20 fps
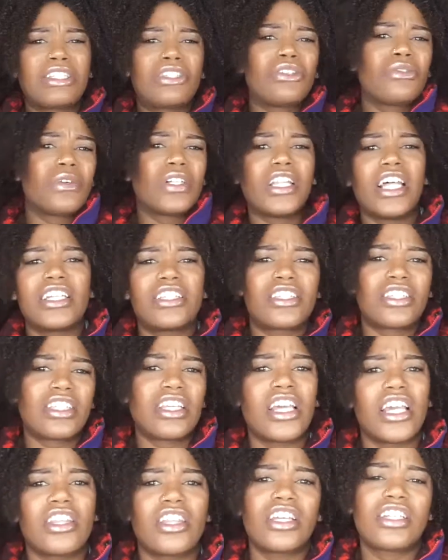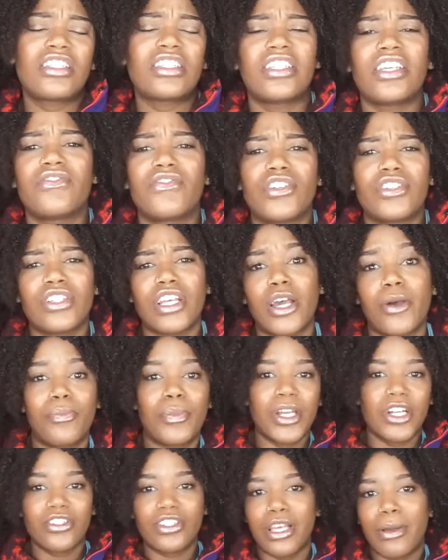do it. Let's see if there's like a
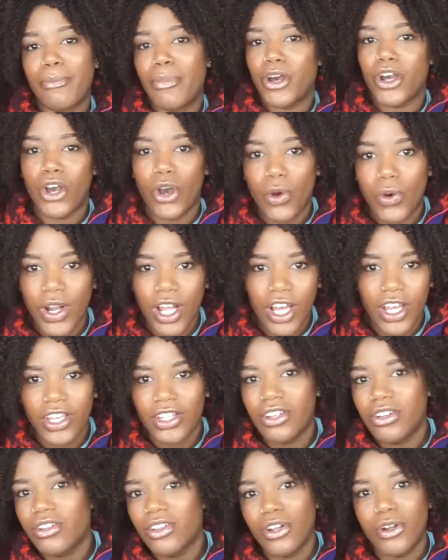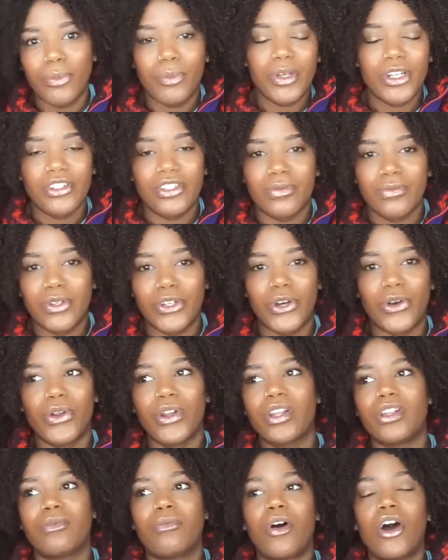piercing pagoda. You know, a little piercing
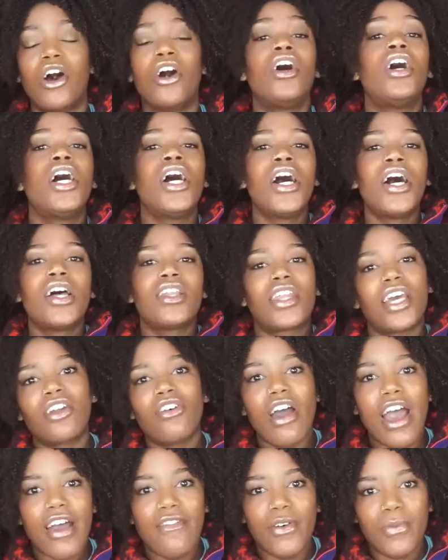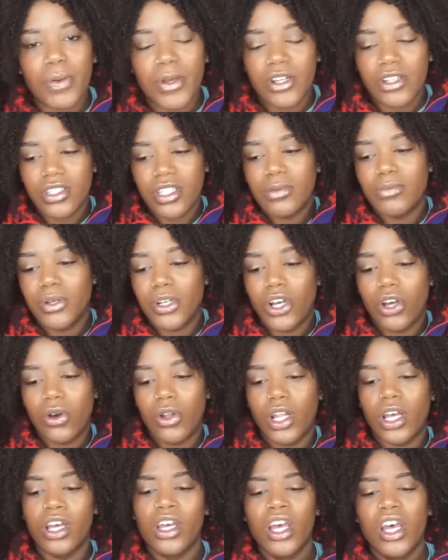pagoda in the mall. They don't have a piercing
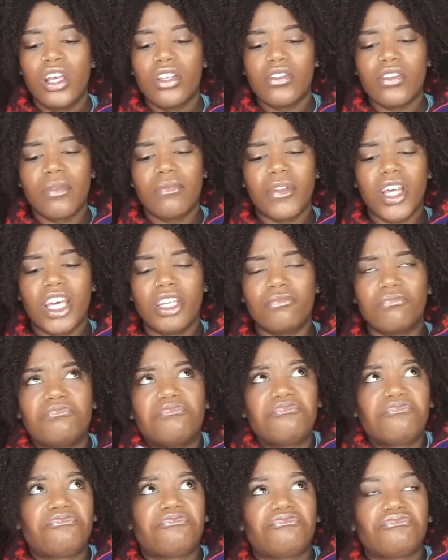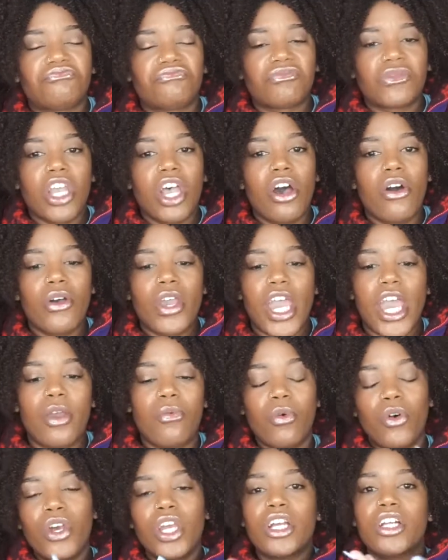pagoda. So I'm like,
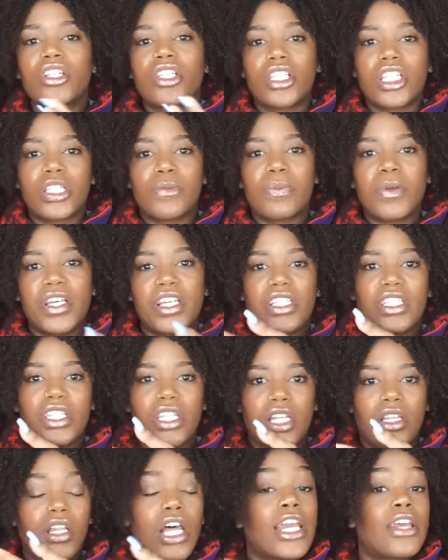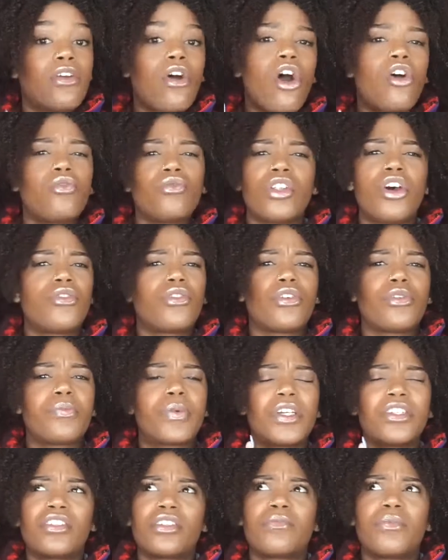okay, well here's this place that like, oh no, their
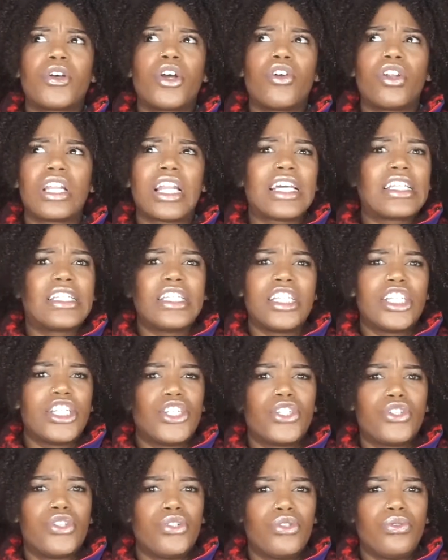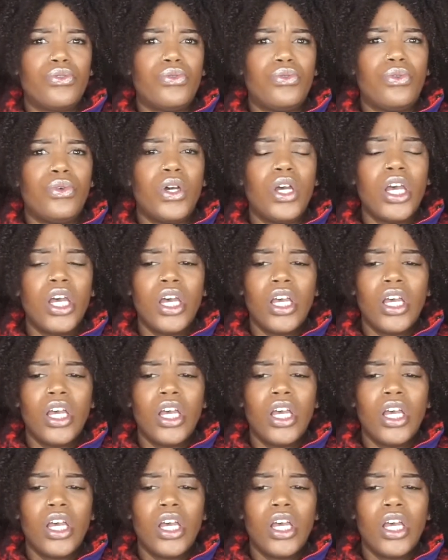piercing pagoda like didn't do